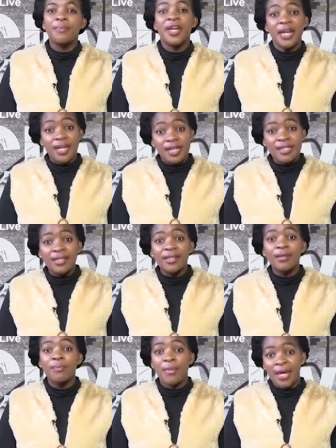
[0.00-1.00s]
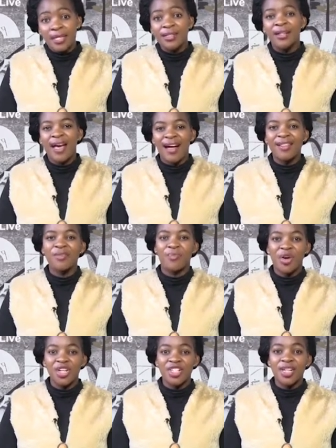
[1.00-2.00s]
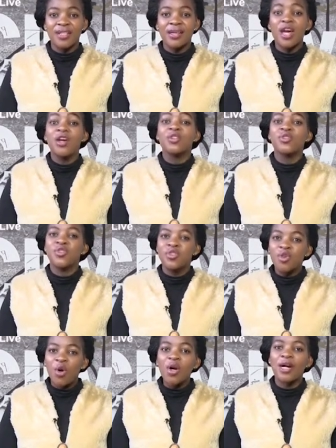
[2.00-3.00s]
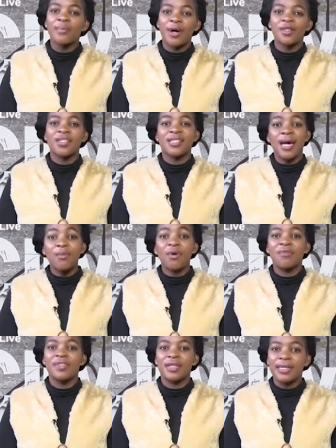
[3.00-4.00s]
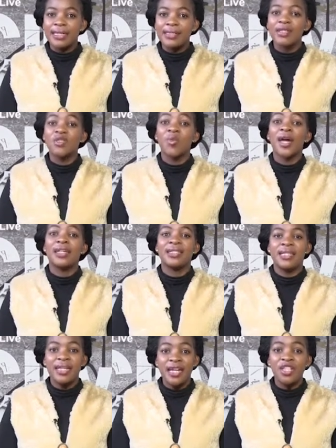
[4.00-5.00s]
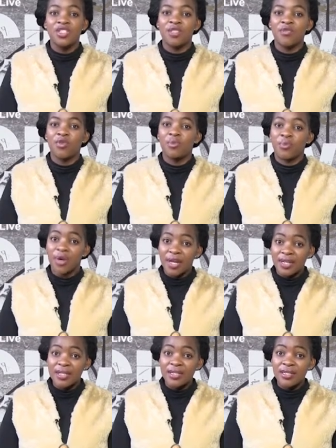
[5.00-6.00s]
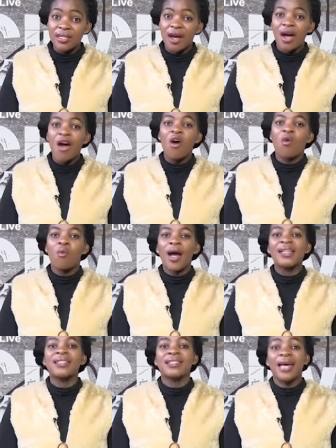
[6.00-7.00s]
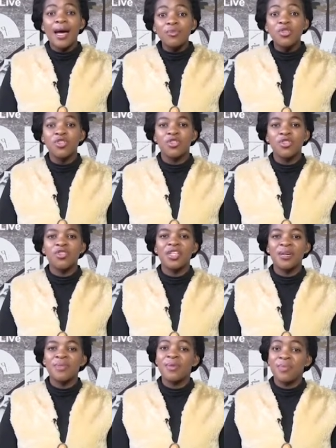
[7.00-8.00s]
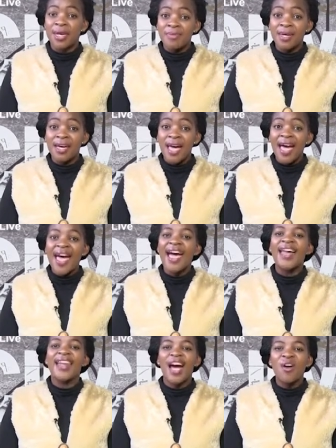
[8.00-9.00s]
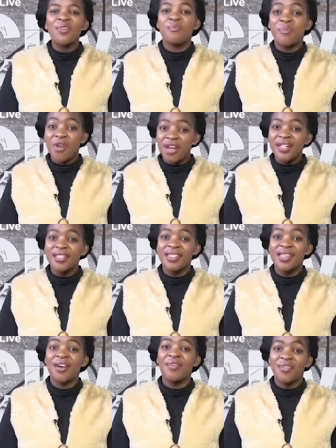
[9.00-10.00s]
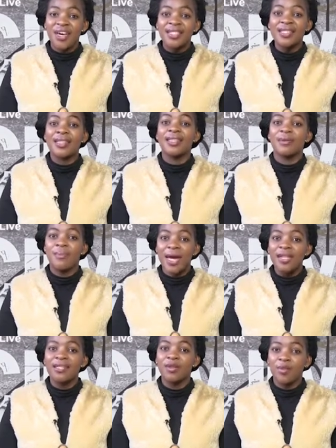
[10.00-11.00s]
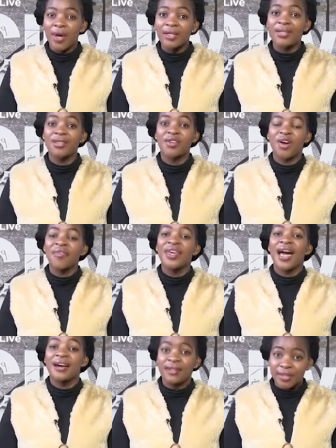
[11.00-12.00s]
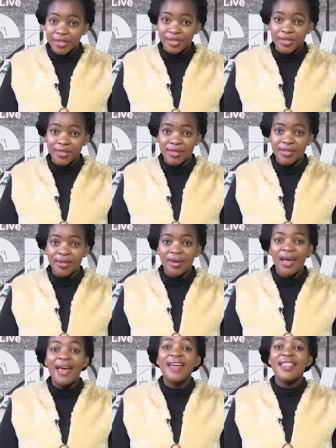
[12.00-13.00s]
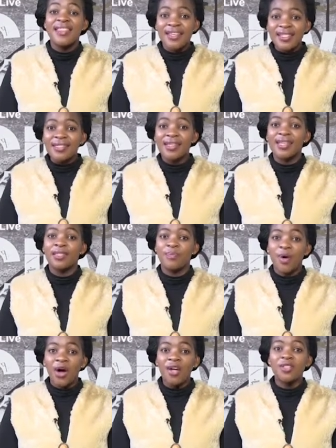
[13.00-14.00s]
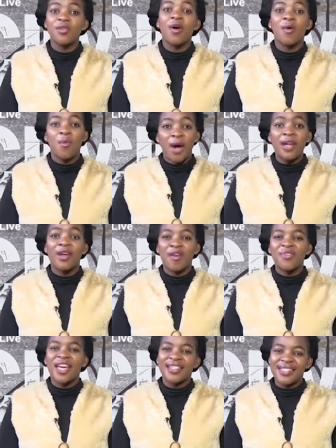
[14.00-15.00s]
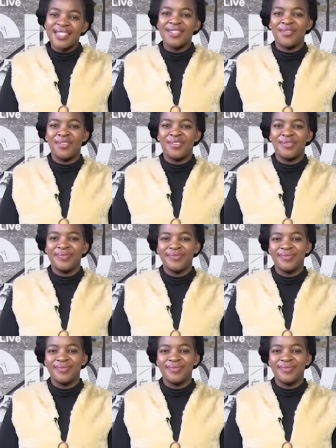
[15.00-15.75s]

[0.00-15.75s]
Perinatal Mental Health Project to talk about some of the reasons why teenagers fall pregnant, why some choose to keep the baby, and how the pregnancy affects the mental wellness of young girls. This is part one of that interview.